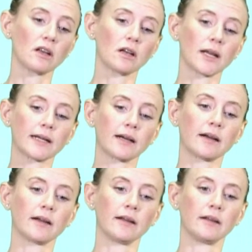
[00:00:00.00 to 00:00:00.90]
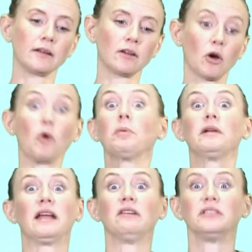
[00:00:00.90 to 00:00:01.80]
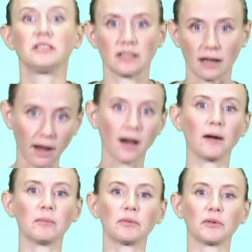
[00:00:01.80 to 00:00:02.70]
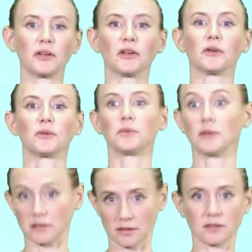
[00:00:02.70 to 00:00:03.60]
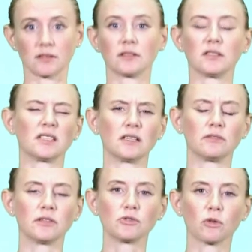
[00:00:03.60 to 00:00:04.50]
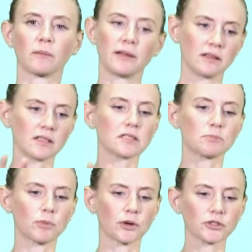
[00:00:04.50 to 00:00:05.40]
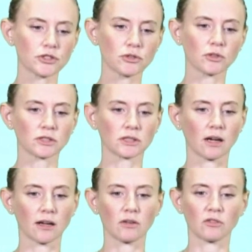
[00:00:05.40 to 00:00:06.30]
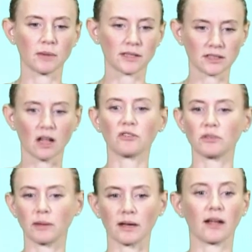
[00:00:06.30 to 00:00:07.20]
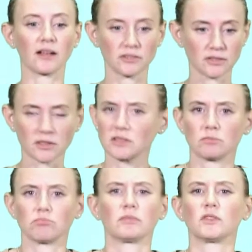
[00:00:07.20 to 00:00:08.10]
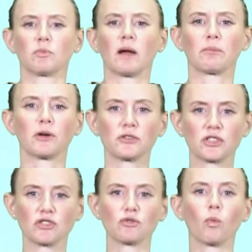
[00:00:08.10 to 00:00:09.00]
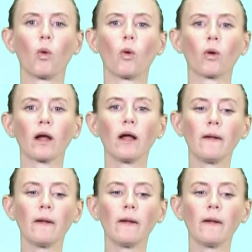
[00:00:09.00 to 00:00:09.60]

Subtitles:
like I opened everything up, with this individual. I mean, this personal side of myself and my life is my process to walk.